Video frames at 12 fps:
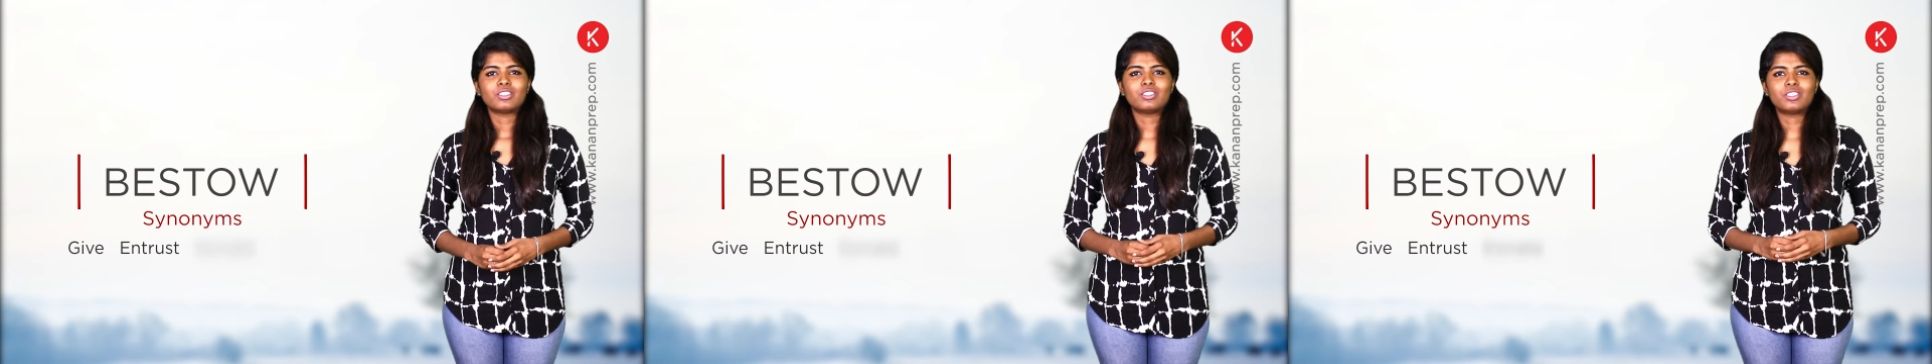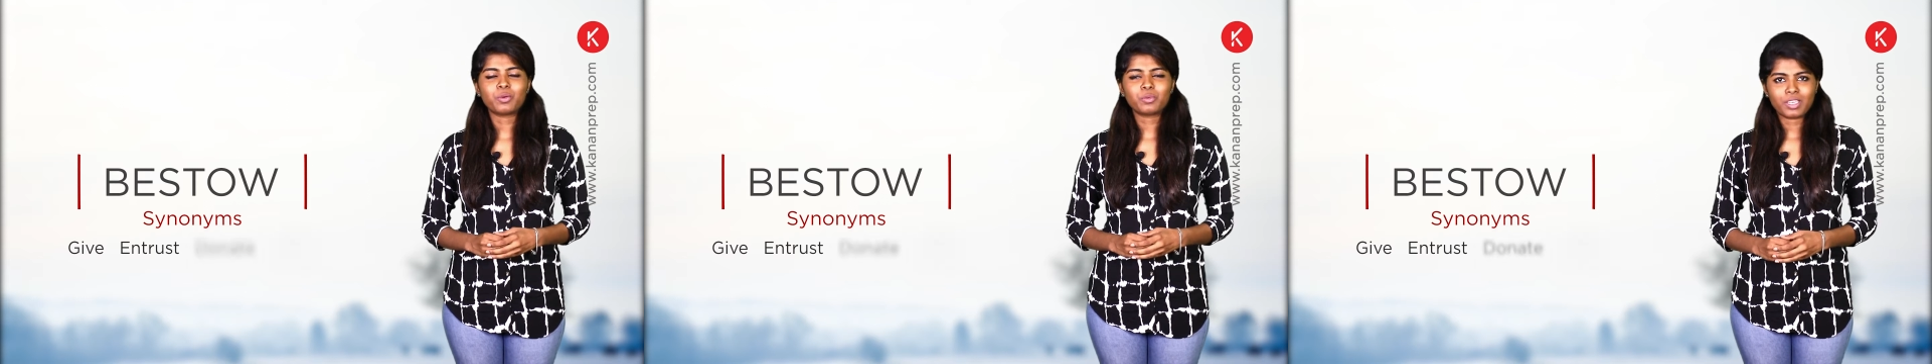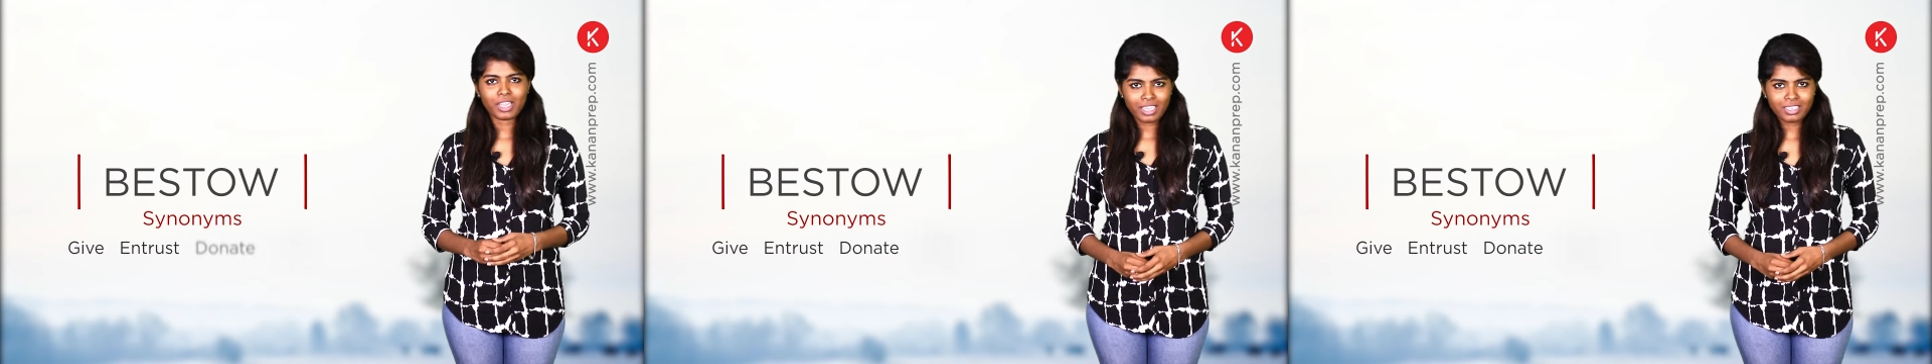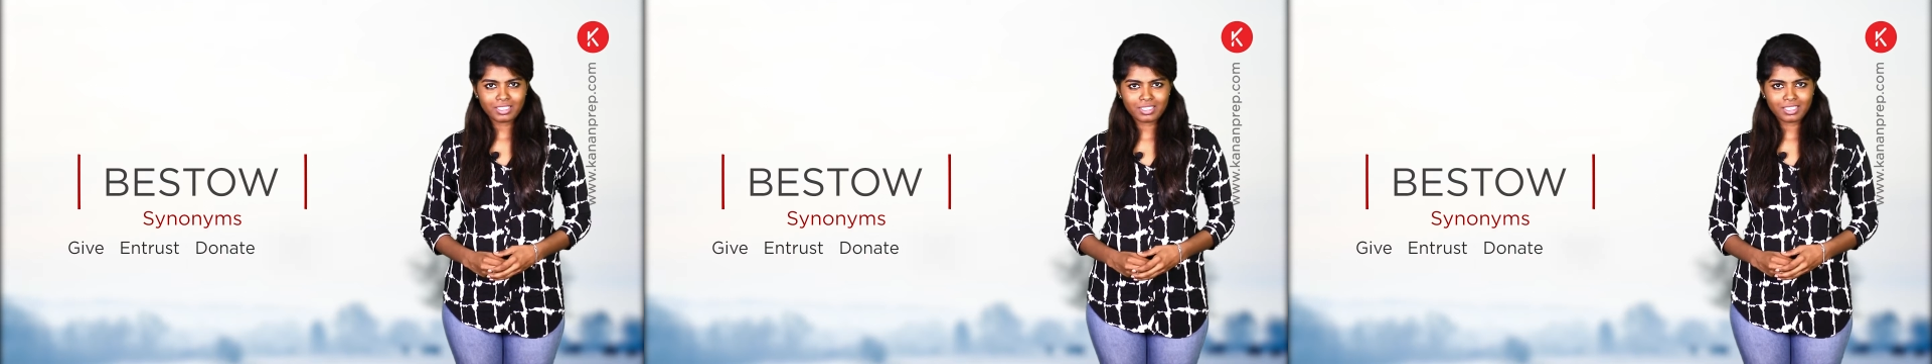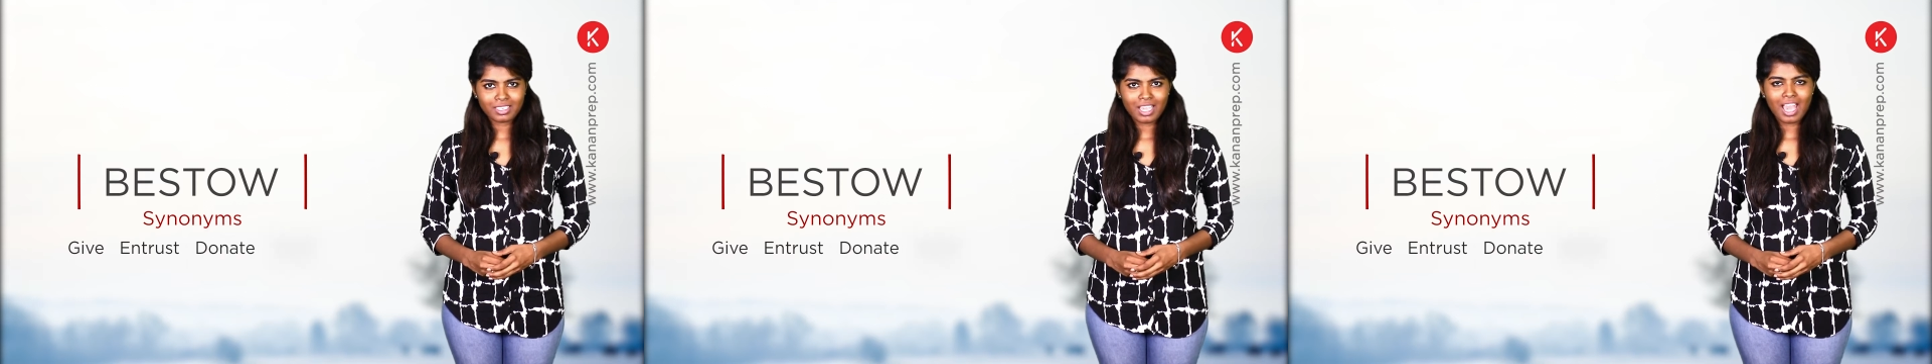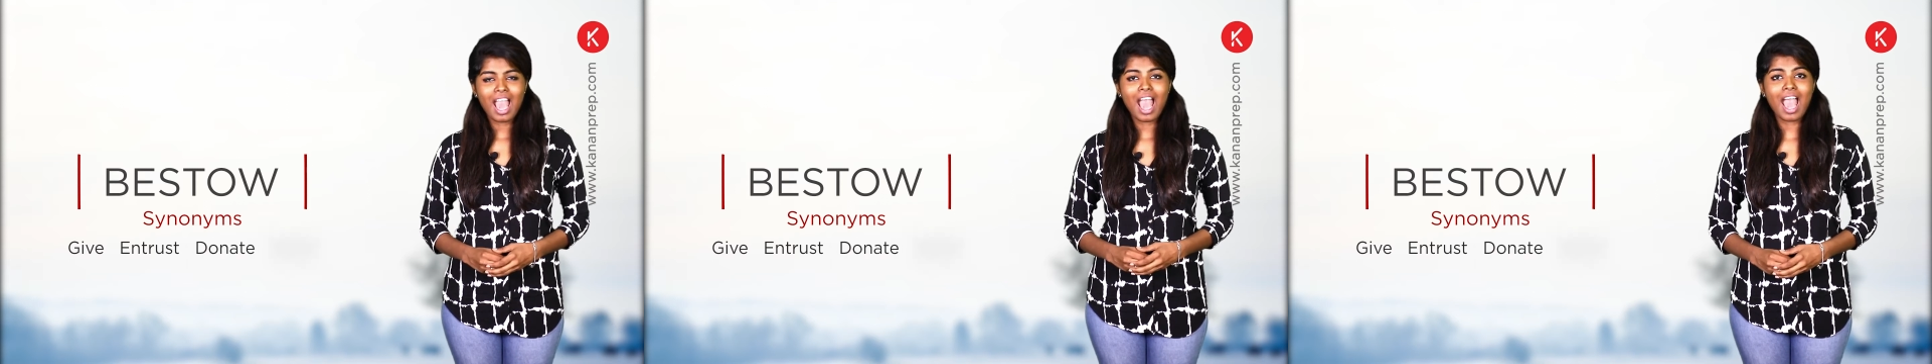donate,
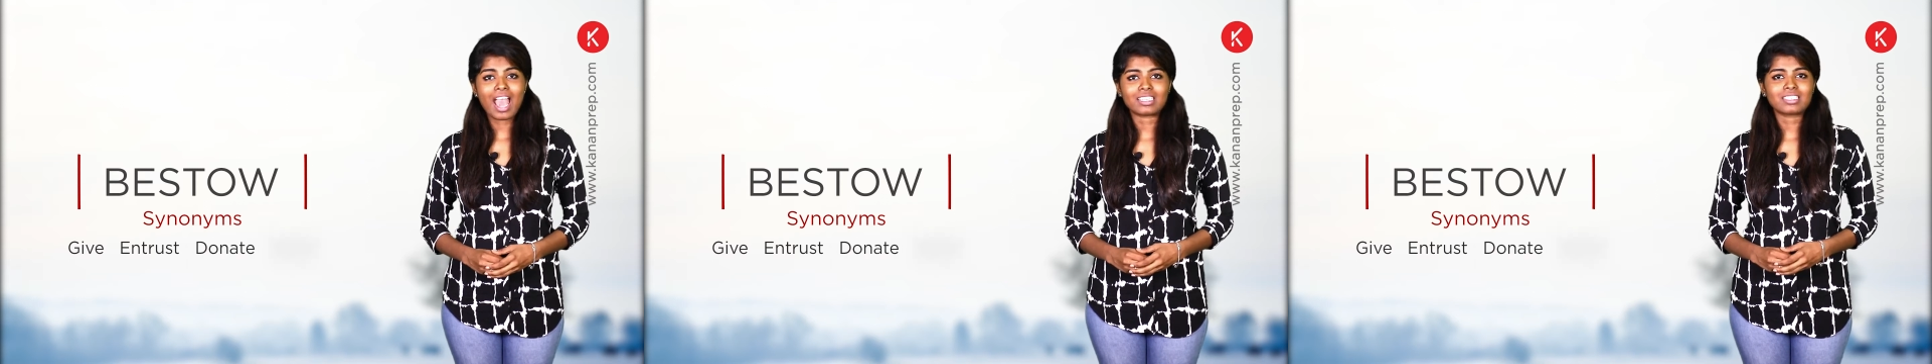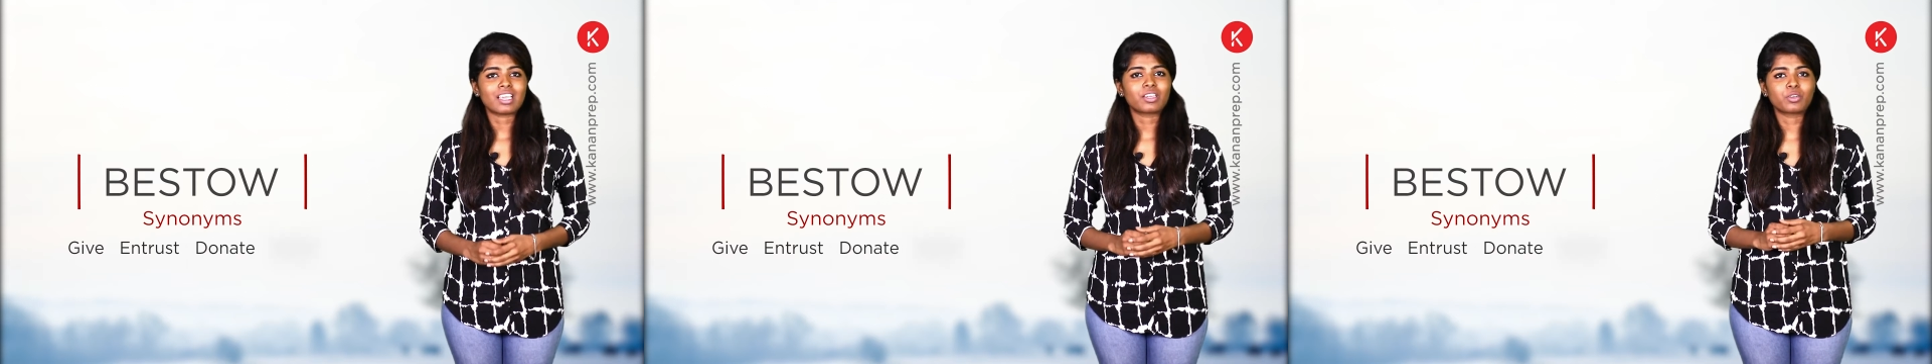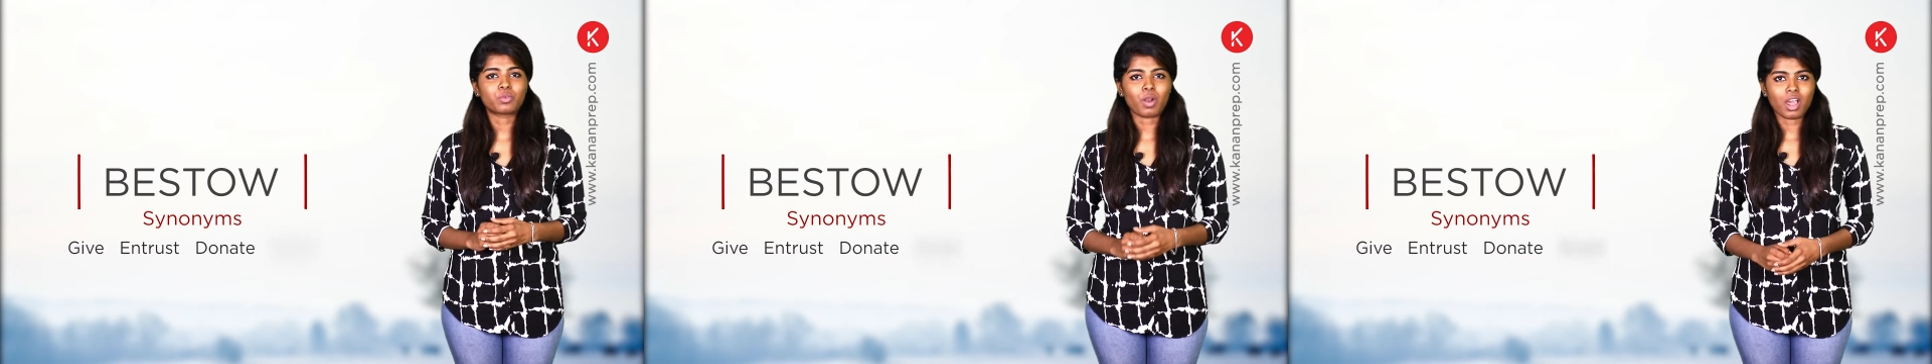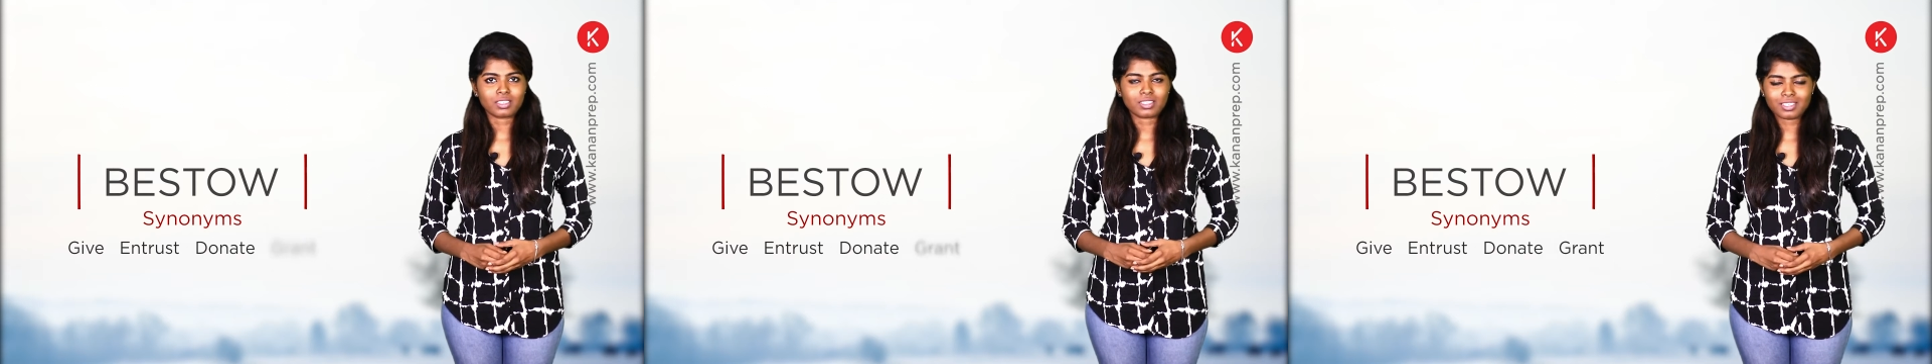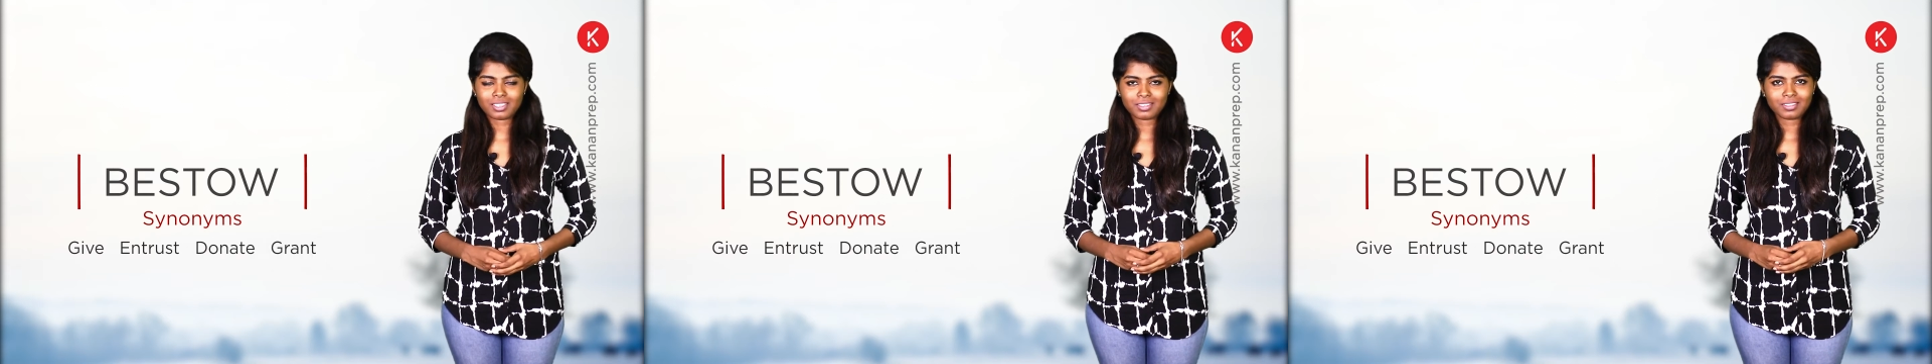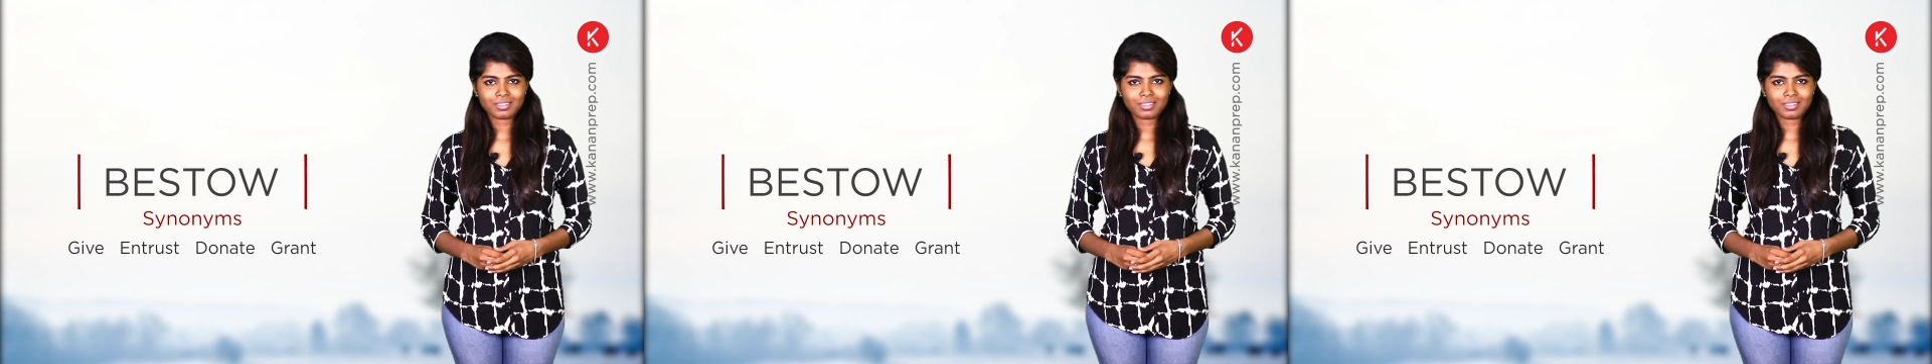and grant.